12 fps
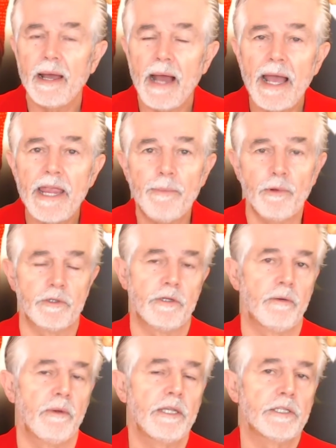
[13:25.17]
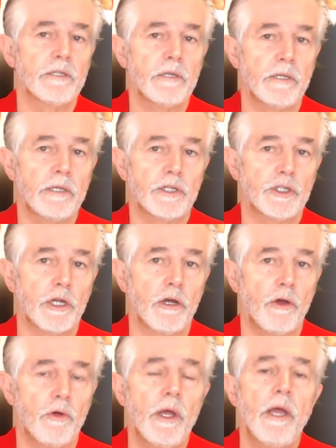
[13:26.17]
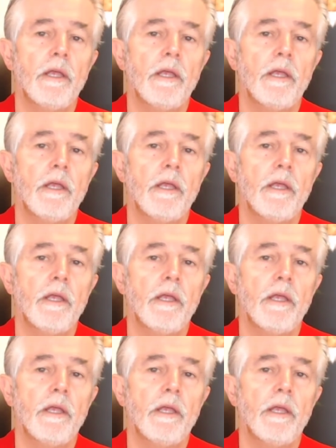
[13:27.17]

able to listen to this show